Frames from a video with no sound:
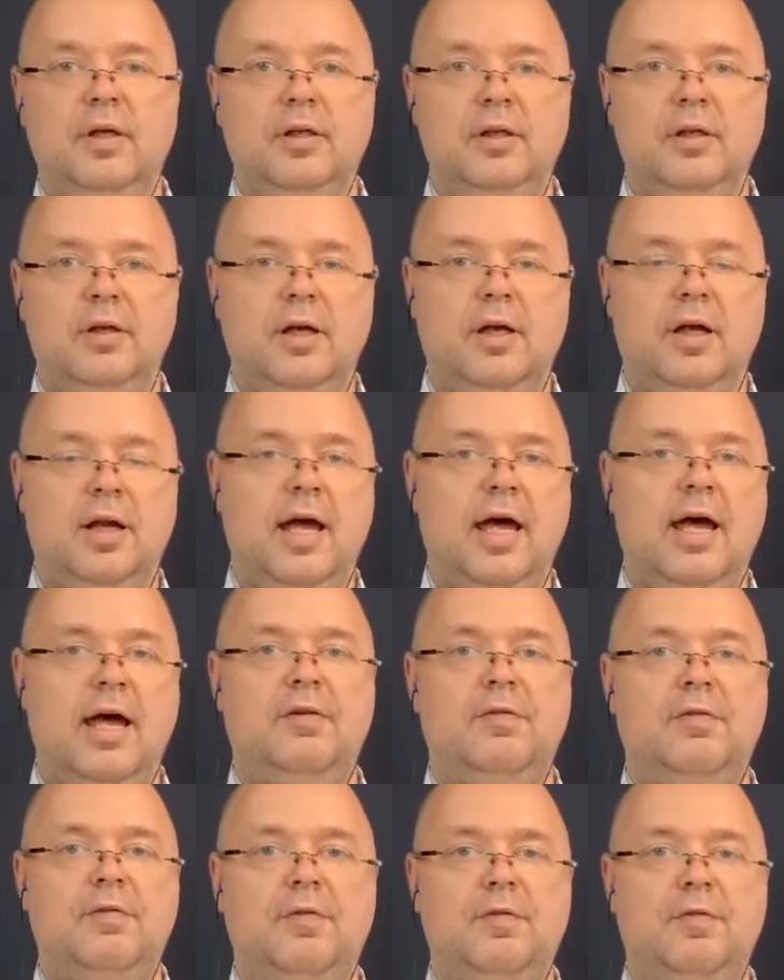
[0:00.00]
you're going to
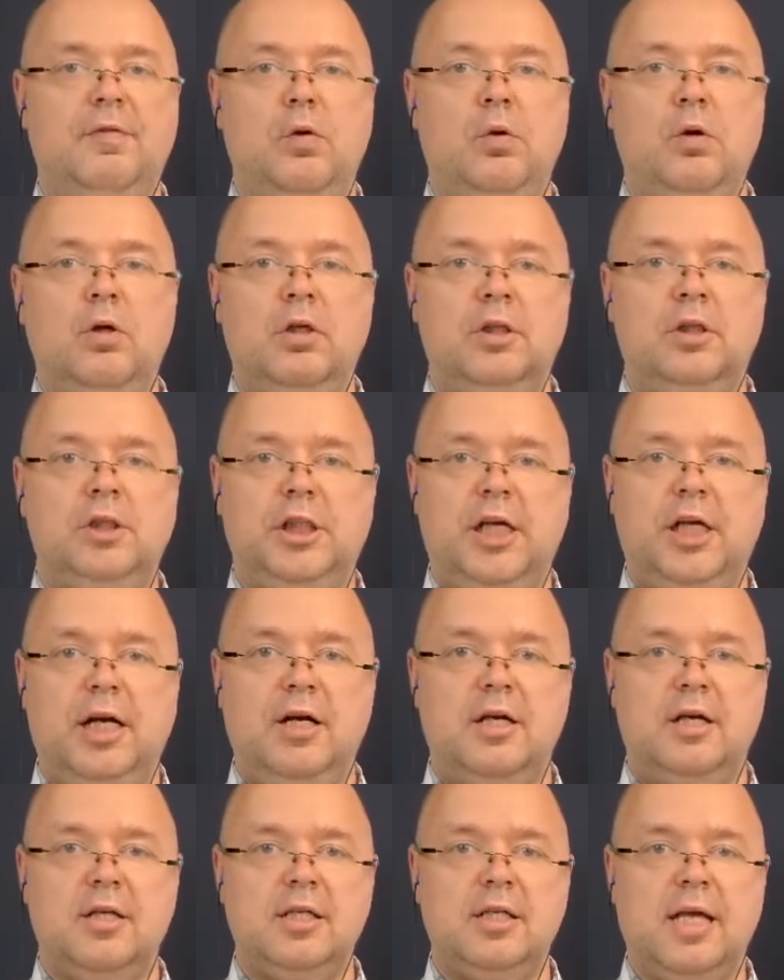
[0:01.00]
have 4
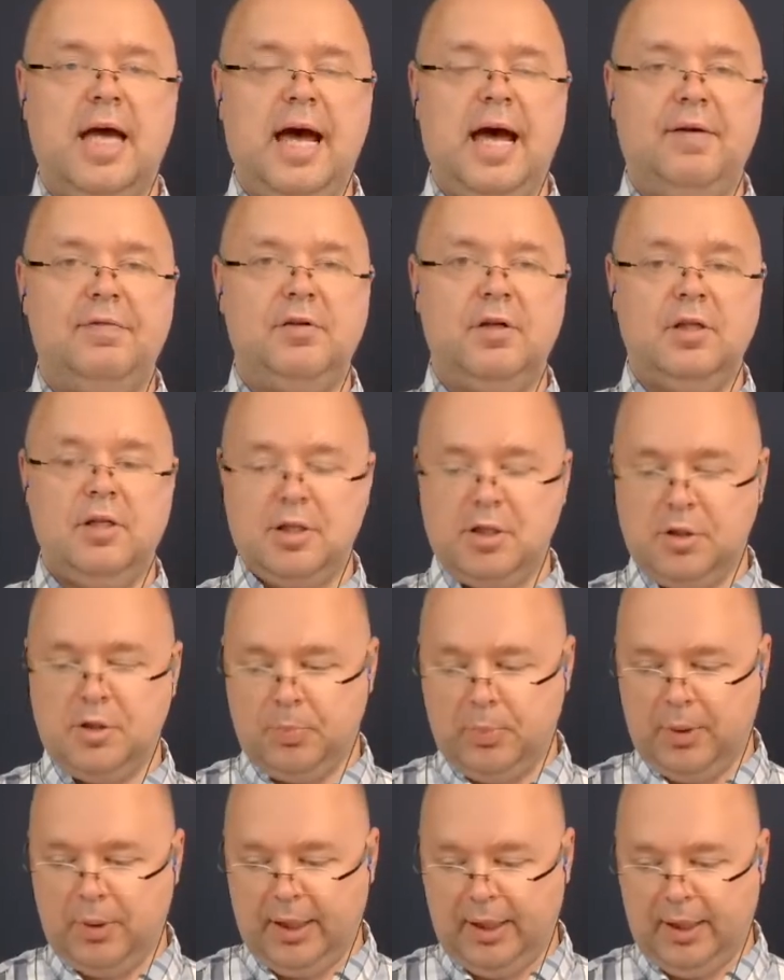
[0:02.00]
shares after the
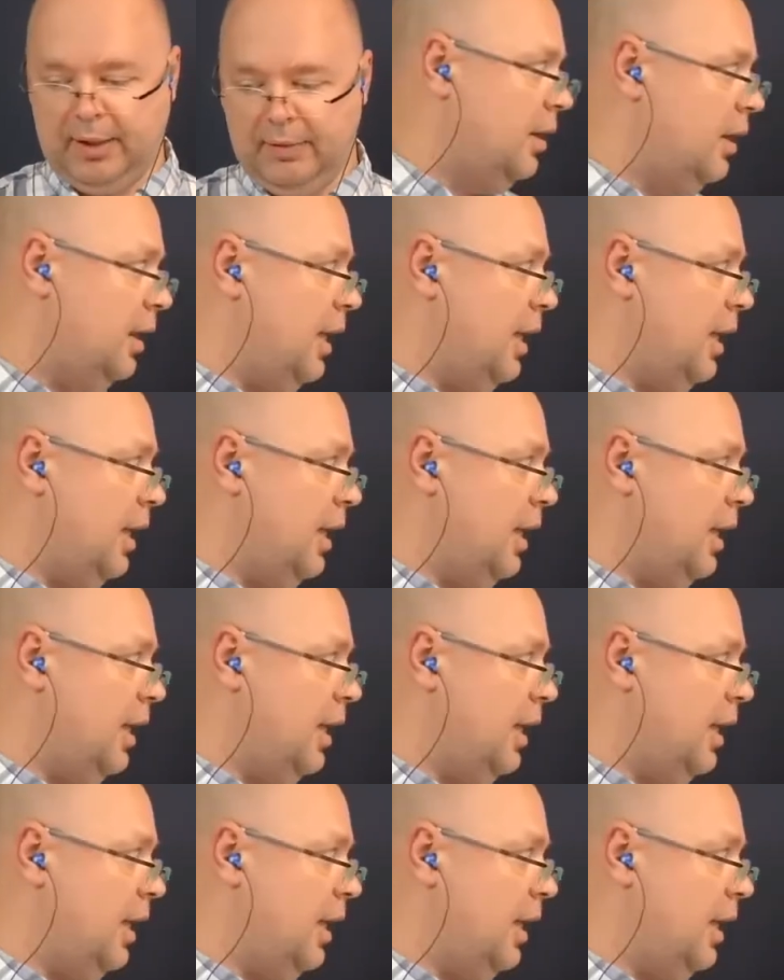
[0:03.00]
split.